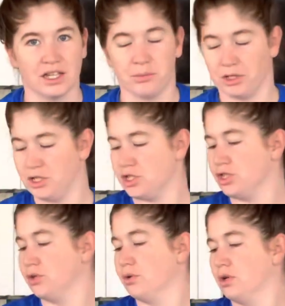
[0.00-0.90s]
I'm gonna
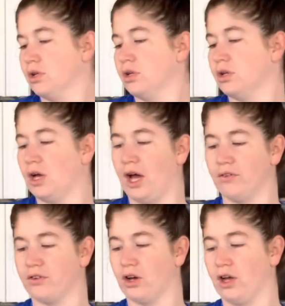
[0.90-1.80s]
do,
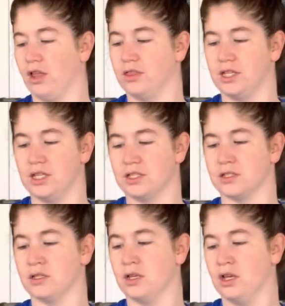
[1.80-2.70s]
I've got
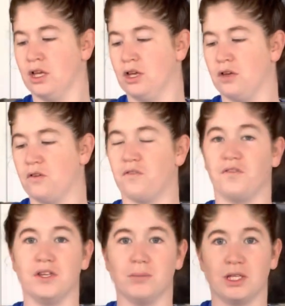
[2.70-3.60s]
these
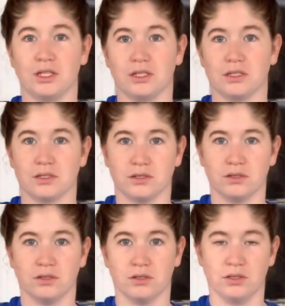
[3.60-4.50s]
Phoebings
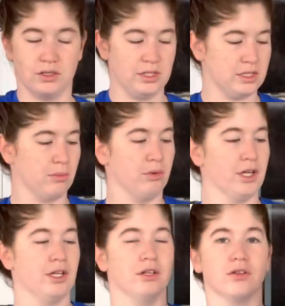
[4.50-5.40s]
is the
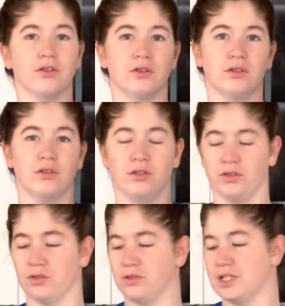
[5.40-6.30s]
brand.
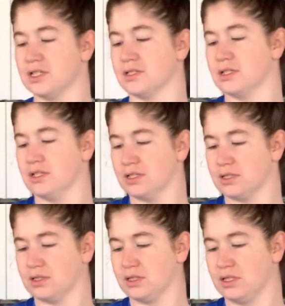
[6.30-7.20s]
So this
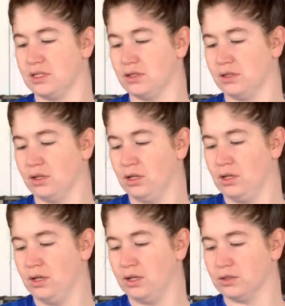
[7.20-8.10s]
is the
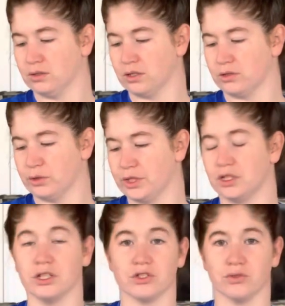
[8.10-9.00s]
liquid
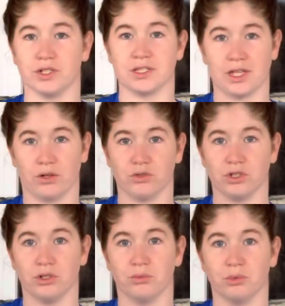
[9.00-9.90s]
glycerin saddle
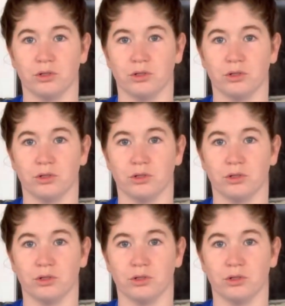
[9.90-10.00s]
soap